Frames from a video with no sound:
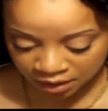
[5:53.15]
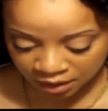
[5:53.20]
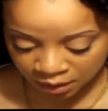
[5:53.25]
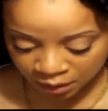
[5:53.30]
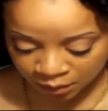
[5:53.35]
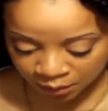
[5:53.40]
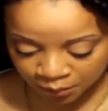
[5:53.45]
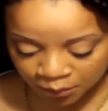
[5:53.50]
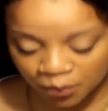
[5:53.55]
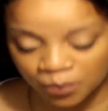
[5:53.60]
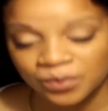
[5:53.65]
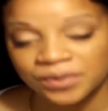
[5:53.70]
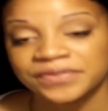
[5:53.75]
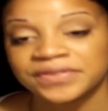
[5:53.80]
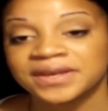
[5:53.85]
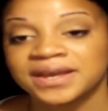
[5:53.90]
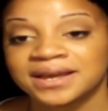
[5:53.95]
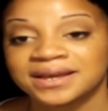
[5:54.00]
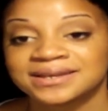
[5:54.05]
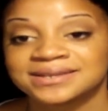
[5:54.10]
Um, one
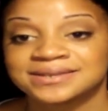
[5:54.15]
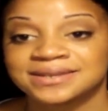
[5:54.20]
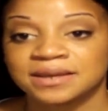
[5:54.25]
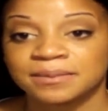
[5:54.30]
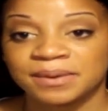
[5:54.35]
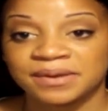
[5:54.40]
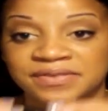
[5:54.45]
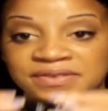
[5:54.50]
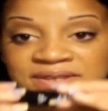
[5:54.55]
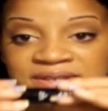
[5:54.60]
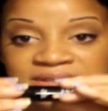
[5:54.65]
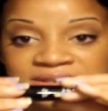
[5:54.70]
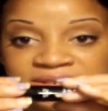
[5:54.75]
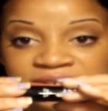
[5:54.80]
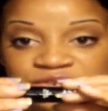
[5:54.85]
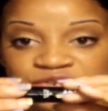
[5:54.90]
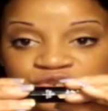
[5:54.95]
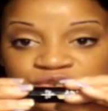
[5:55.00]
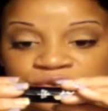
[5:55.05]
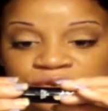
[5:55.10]
thing I can say about these
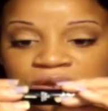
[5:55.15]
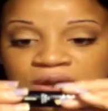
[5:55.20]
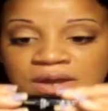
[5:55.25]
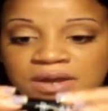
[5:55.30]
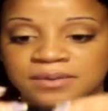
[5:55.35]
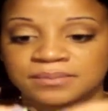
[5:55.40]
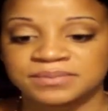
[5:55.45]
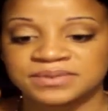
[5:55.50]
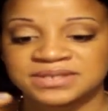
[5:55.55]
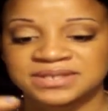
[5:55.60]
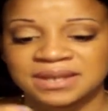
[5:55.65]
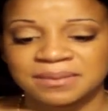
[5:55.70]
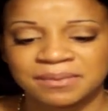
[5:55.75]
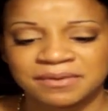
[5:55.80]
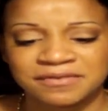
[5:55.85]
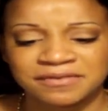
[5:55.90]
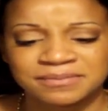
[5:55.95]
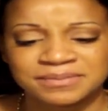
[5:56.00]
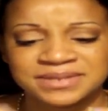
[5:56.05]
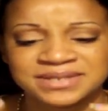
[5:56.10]
is um, some
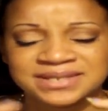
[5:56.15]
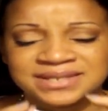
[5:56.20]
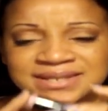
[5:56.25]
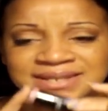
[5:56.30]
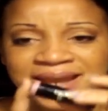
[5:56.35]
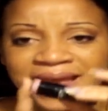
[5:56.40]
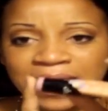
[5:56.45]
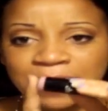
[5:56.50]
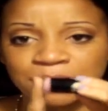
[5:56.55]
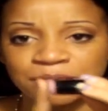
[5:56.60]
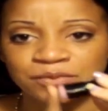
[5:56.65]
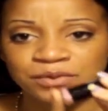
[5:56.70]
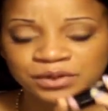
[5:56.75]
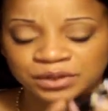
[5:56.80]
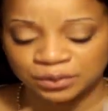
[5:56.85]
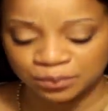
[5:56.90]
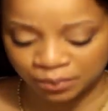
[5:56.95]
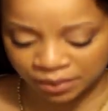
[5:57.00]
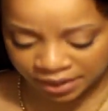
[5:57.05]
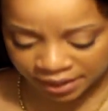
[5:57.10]
of them snap
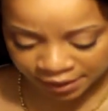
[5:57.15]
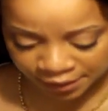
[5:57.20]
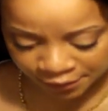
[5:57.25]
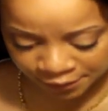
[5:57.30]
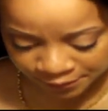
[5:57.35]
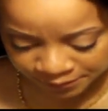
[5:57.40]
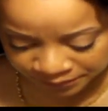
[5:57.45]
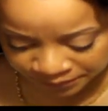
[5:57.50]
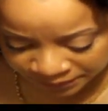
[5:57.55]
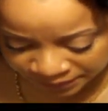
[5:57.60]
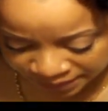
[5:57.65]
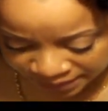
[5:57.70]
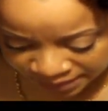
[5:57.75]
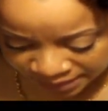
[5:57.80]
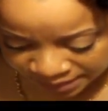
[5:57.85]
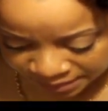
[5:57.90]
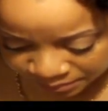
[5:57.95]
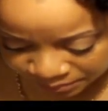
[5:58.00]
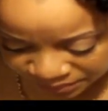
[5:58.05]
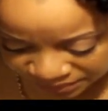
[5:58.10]
really well,
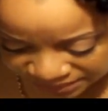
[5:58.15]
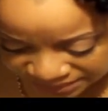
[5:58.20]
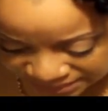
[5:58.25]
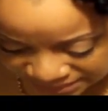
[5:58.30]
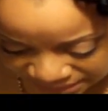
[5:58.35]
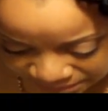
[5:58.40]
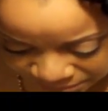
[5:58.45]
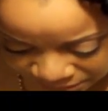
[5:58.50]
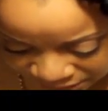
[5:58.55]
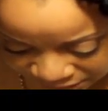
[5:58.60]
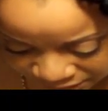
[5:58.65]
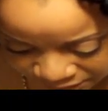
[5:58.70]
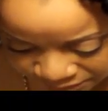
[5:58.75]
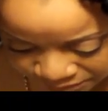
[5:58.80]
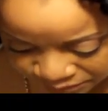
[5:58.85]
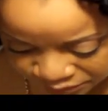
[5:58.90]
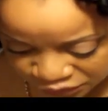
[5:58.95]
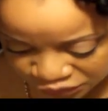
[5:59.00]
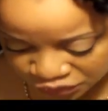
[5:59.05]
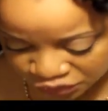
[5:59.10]
but some of
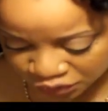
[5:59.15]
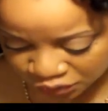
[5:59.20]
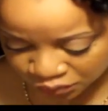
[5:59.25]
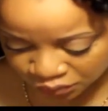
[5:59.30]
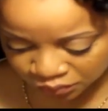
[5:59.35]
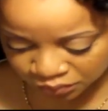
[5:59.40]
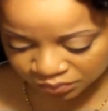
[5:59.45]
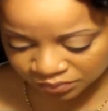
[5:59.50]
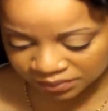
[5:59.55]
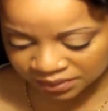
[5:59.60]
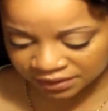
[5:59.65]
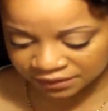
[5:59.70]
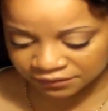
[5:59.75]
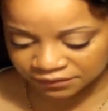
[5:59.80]
them don't.